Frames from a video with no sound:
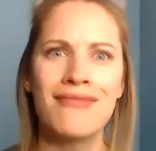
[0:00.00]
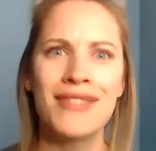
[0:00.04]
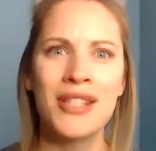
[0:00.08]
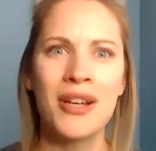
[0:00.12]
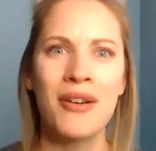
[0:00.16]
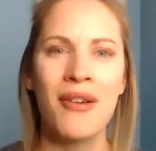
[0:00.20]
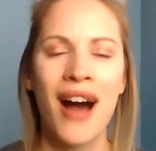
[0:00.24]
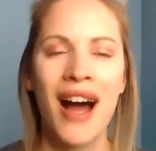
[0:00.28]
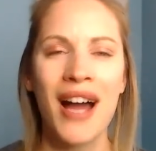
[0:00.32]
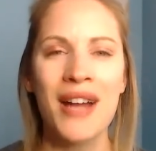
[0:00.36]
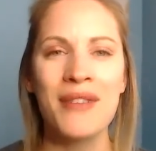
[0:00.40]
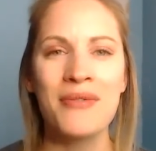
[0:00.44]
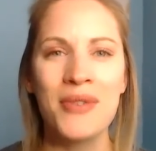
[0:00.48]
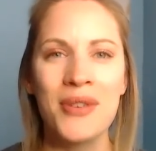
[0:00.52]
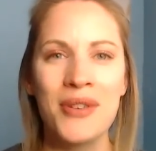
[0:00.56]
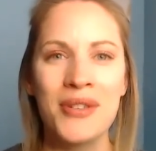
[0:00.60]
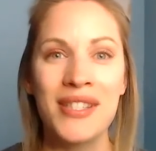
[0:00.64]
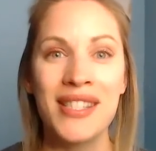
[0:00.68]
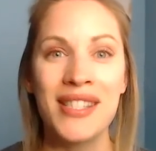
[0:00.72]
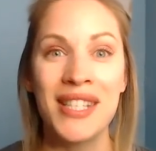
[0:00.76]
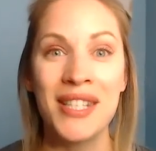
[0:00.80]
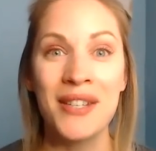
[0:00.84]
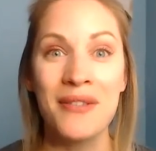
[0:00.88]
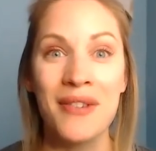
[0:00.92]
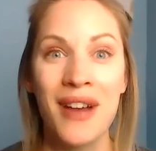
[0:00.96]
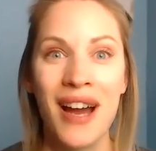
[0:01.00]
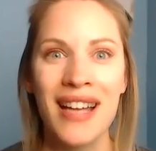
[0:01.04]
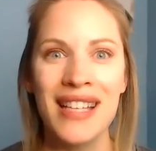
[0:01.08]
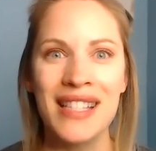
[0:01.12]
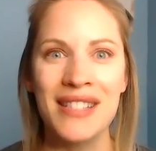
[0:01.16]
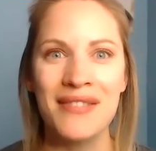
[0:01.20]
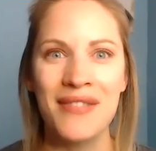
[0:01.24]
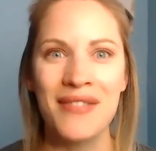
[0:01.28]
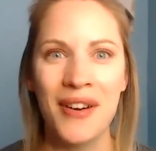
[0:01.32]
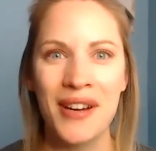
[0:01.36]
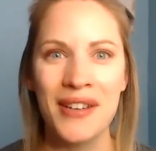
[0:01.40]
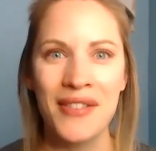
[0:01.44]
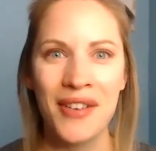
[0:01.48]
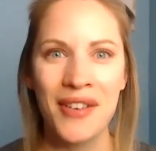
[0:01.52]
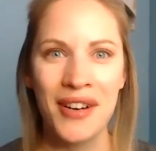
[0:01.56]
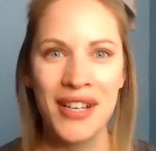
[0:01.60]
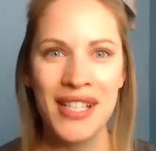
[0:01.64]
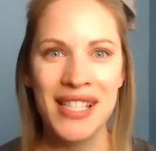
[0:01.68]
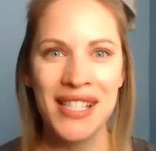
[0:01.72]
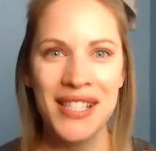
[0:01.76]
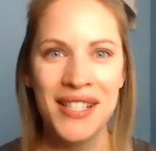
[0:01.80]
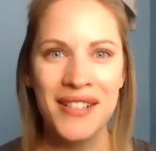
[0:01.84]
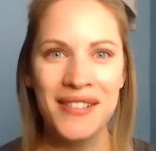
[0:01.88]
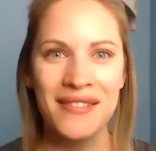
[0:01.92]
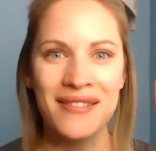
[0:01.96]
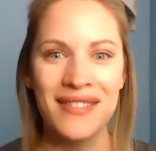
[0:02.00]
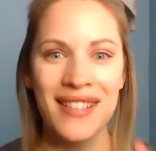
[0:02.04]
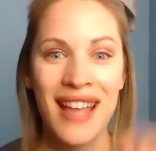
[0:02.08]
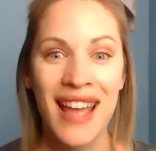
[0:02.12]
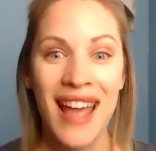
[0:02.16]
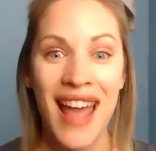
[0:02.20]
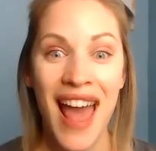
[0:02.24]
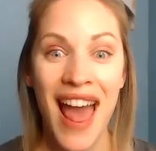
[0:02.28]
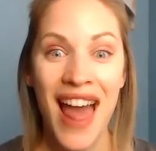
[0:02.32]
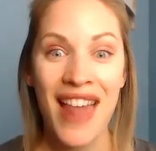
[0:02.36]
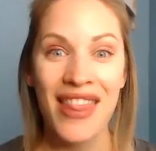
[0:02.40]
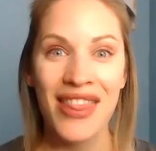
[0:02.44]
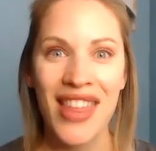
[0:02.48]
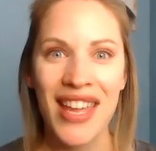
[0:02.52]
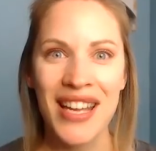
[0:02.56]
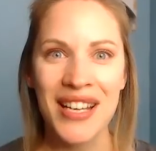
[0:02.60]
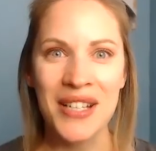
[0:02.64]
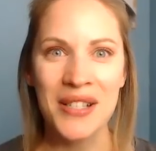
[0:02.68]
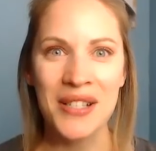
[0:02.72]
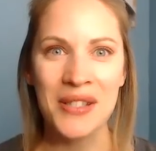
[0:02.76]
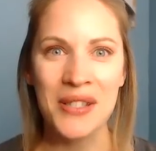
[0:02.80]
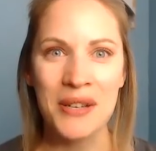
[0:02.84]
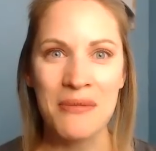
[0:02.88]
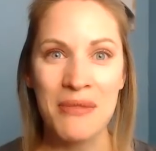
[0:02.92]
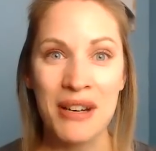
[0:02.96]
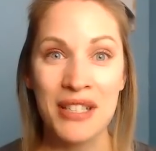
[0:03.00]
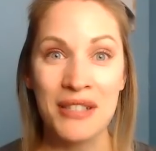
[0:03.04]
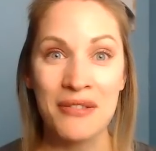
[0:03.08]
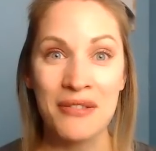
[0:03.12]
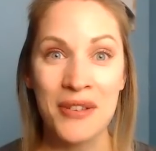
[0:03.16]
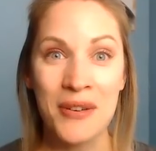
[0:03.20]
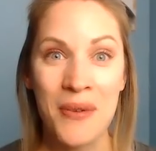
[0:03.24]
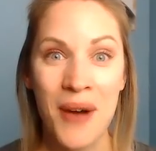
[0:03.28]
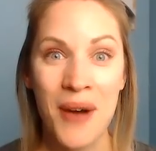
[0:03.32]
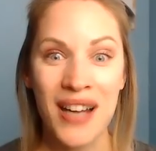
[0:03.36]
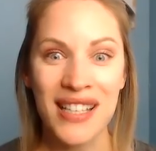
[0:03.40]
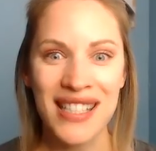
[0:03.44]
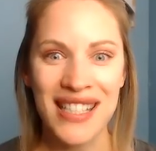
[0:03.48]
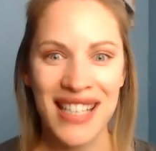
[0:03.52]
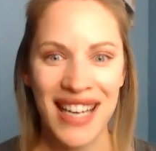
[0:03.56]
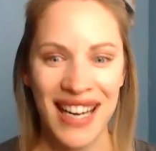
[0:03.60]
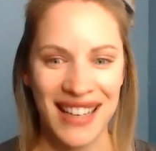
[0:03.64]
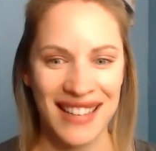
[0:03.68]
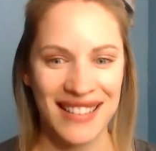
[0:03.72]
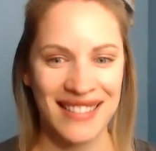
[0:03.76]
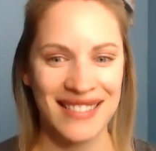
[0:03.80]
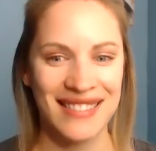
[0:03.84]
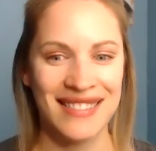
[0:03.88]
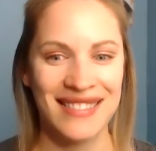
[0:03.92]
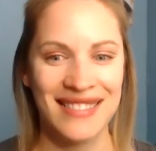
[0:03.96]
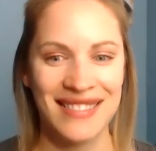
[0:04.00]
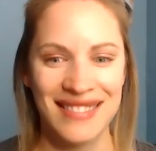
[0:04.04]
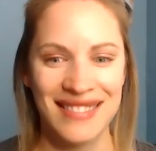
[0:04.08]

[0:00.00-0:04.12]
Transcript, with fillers: So I will see you guys very, very soon. Thank you so much for watching.